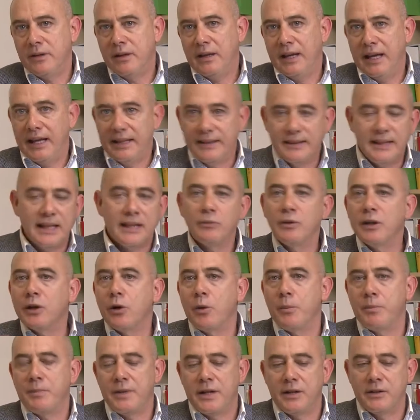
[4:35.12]
And then we
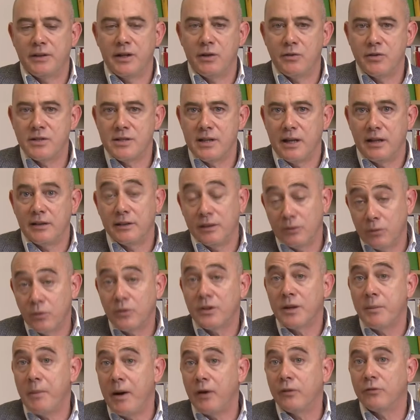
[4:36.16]
compared the result. It
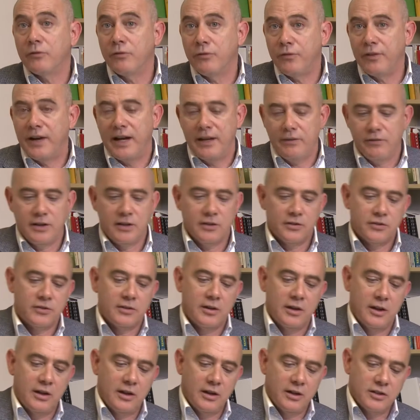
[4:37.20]
took about 5 years
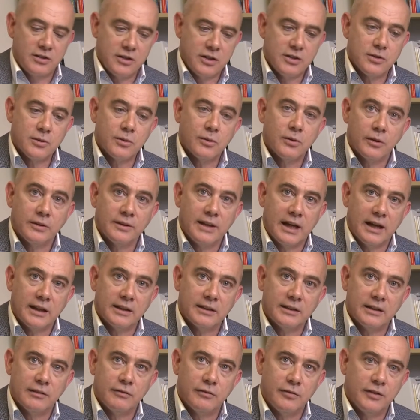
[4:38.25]
just to
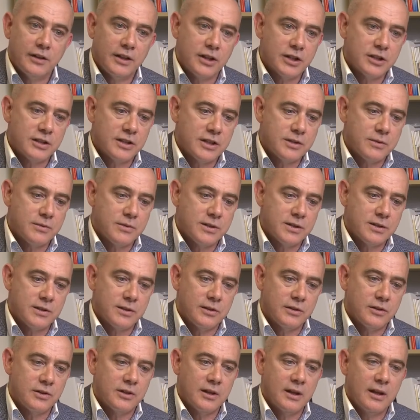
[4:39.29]
conduct and finish this
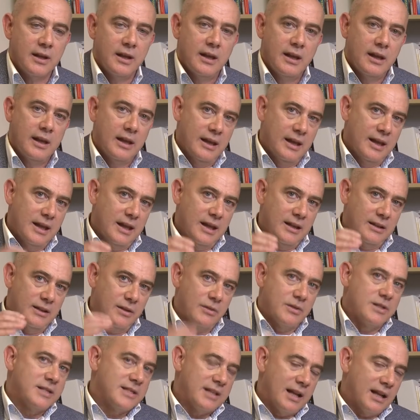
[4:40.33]
research. The
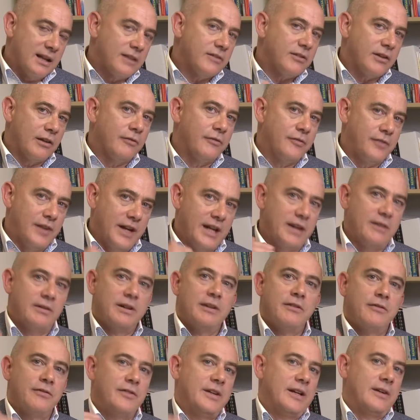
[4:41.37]
results are
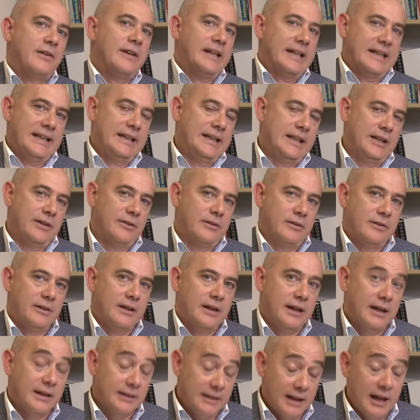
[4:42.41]
very, very clear
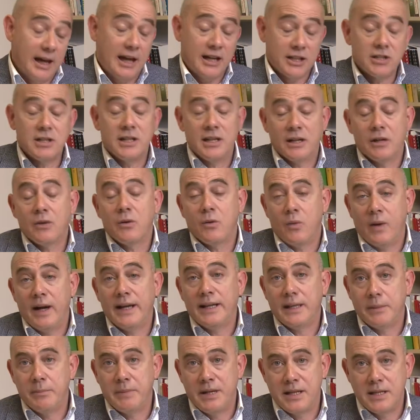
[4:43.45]
and actually
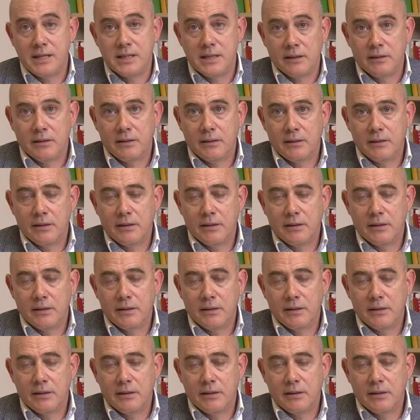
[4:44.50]
quite amazing.